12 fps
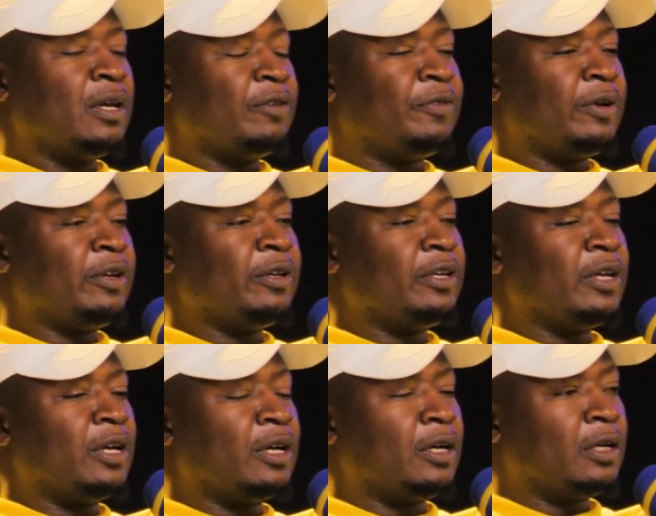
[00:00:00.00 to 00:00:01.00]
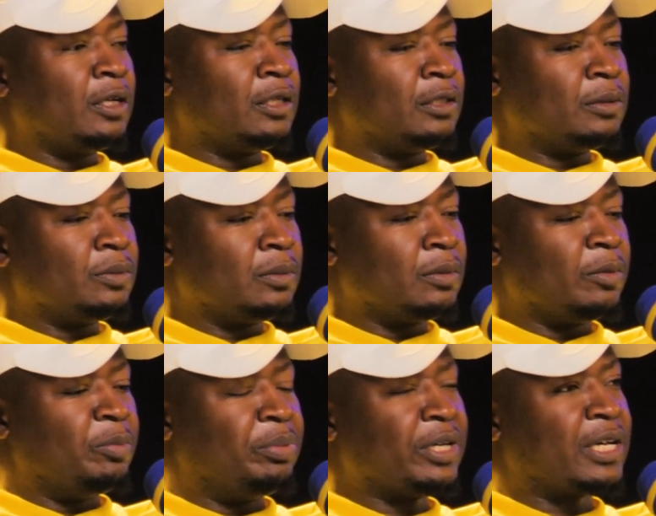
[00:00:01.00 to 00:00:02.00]
very
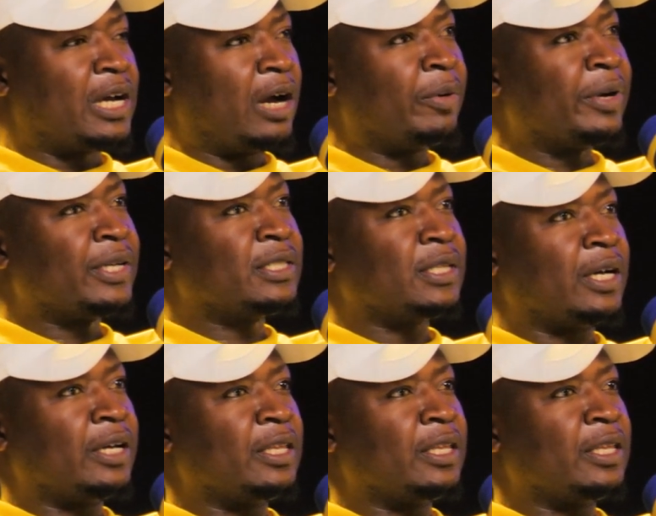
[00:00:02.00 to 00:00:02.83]
big character